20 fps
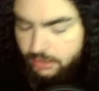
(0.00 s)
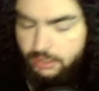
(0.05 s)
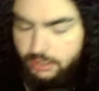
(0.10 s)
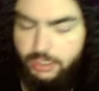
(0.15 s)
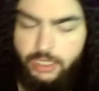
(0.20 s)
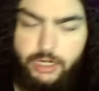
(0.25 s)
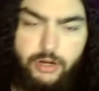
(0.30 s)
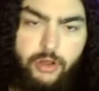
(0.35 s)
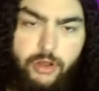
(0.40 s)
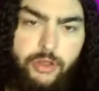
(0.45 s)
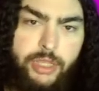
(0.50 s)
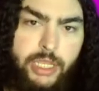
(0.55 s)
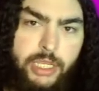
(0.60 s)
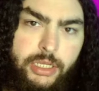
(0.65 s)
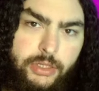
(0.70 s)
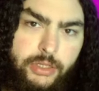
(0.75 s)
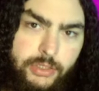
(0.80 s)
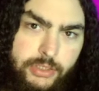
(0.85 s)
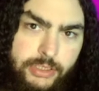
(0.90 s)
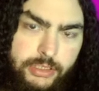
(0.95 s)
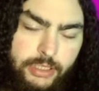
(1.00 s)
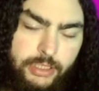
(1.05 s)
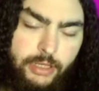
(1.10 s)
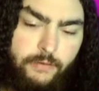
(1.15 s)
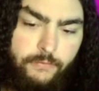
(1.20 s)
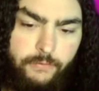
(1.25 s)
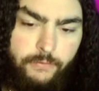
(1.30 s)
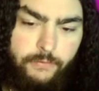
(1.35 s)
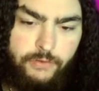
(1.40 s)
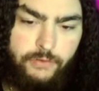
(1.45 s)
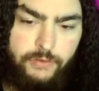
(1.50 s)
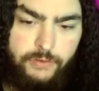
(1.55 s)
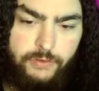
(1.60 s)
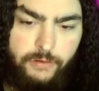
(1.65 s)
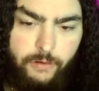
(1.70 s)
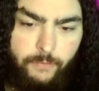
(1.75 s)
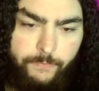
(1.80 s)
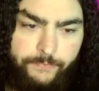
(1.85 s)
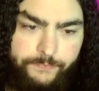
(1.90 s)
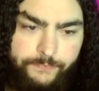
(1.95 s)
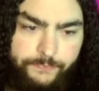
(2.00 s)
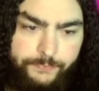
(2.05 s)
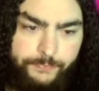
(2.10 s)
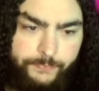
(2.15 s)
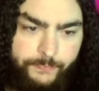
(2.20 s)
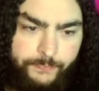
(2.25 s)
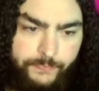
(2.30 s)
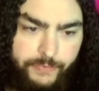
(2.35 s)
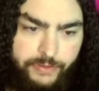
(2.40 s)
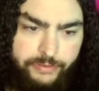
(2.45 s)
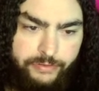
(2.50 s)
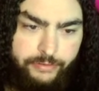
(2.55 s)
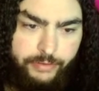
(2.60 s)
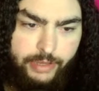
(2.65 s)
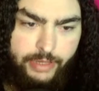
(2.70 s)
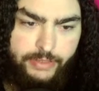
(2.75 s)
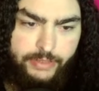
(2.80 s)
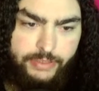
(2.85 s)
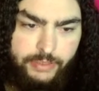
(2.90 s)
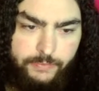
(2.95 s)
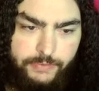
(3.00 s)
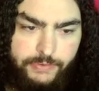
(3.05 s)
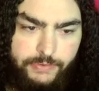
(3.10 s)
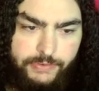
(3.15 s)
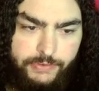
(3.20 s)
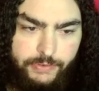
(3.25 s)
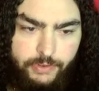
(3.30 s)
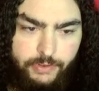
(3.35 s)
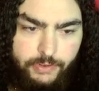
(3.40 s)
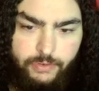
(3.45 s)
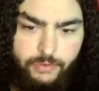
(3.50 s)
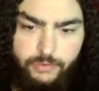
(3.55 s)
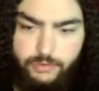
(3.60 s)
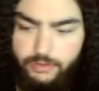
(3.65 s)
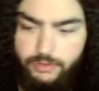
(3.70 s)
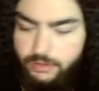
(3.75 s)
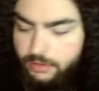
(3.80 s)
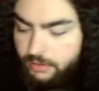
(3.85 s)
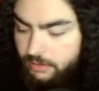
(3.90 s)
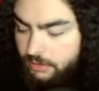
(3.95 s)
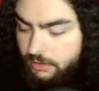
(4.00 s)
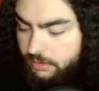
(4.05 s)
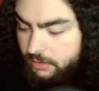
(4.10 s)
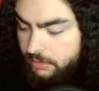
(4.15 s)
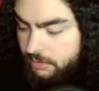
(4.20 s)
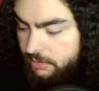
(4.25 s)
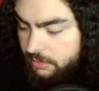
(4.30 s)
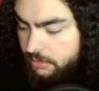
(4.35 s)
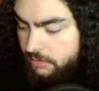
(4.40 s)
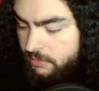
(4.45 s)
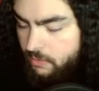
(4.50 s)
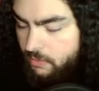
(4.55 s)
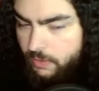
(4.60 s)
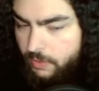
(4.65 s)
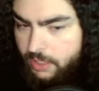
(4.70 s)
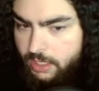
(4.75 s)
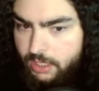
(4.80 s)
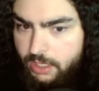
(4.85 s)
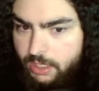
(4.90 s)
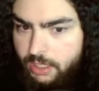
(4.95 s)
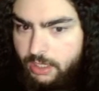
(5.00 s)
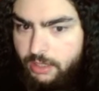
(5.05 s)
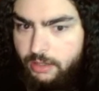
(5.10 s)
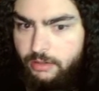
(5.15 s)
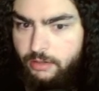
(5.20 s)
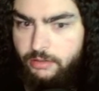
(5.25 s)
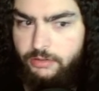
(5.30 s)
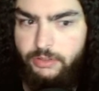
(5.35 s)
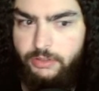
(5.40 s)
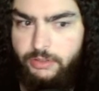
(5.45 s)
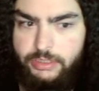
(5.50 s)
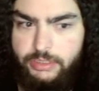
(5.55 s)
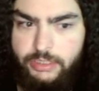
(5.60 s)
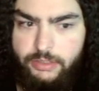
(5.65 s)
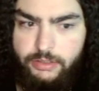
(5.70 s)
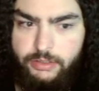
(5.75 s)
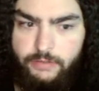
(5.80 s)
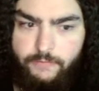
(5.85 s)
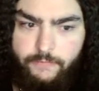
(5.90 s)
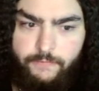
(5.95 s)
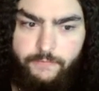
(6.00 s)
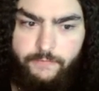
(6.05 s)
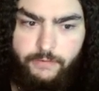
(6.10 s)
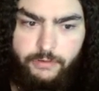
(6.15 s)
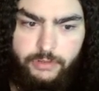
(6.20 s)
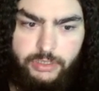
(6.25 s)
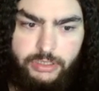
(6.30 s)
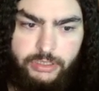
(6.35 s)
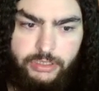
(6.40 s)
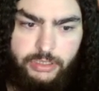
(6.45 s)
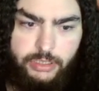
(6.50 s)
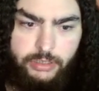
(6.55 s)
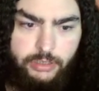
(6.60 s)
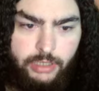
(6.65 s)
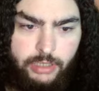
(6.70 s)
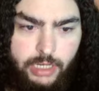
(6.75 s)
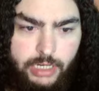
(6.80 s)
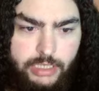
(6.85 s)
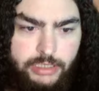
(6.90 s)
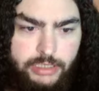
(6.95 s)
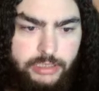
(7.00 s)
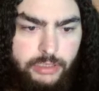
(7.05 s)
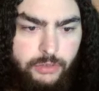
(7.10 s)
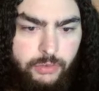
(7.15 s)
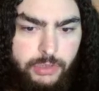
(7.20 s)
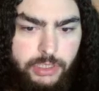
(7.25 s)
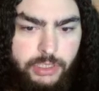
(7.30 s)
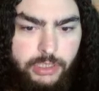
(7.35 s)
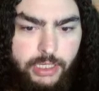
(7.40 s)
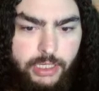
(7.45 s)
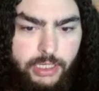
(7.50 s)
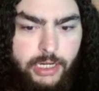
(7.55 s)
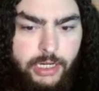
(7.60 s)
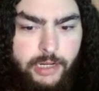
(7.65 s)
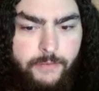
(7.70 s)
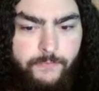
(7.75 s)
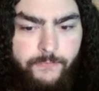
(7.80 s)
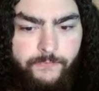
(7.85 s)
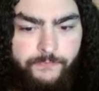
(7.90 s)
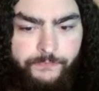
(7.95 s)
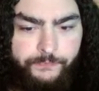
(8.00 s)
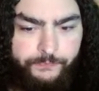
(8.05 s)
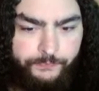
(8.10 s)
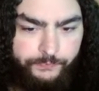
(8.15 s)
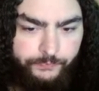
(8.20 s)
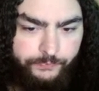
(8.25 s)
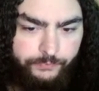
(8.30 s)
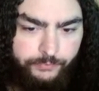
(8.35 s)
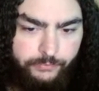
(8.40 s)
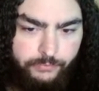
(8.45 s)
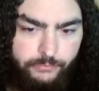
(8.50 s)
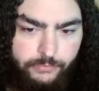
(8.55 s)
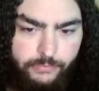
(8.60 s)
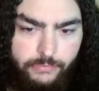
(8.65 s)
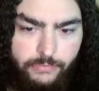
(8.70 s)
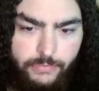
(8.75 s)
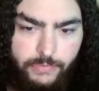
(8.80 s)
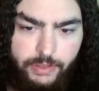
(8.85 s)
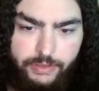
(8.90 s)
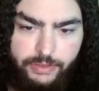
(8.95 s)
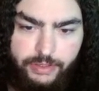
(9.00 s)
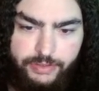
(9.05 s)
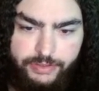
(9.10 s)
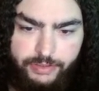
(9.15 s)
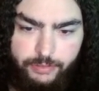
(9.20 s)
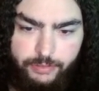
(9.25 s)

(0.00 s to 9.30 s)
and all that good stuff. So, in the last episode, we took down the first Ice Queen lady. In this